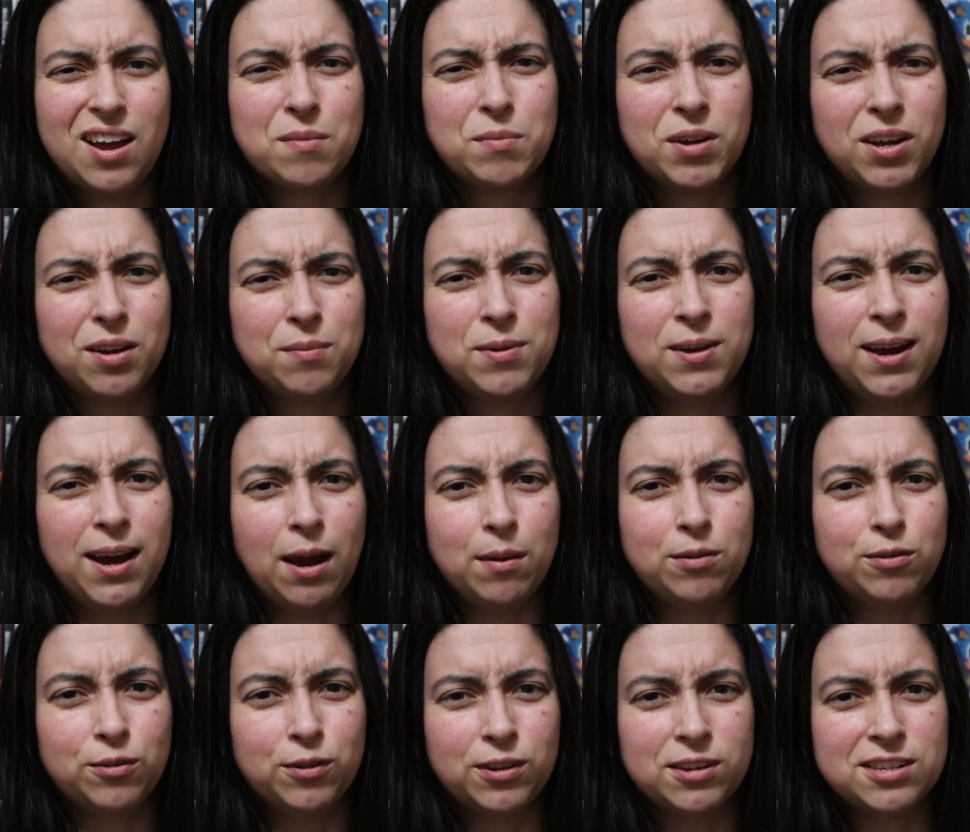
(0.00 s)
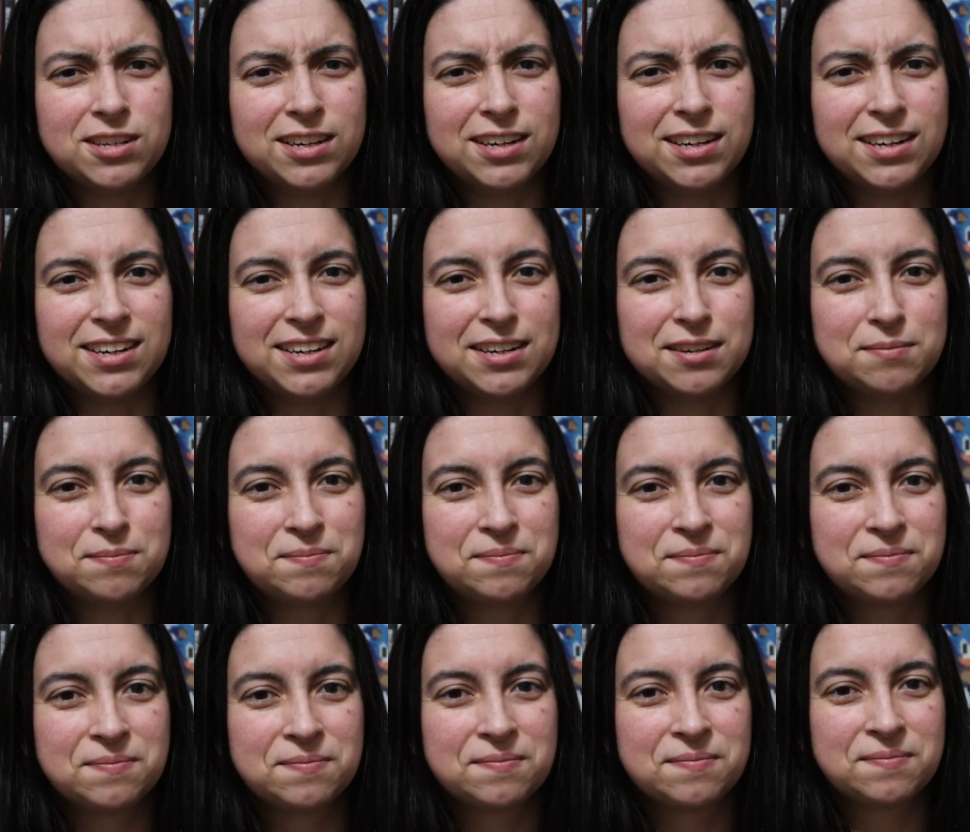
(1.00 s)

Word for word: I'm going to be hyped for the second game.